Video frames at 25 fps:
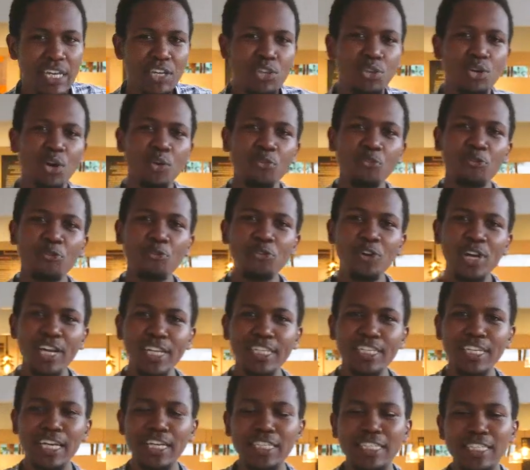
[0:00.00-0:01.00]
your
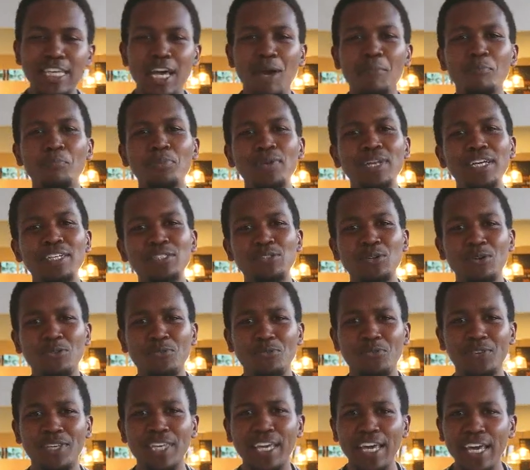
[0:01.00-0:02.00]
friend gets a plate
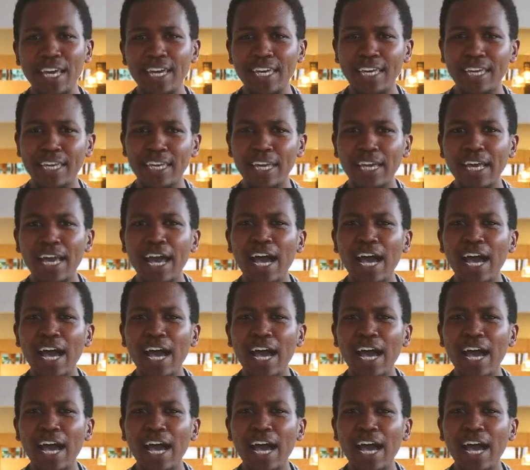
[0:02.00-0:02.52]
of cake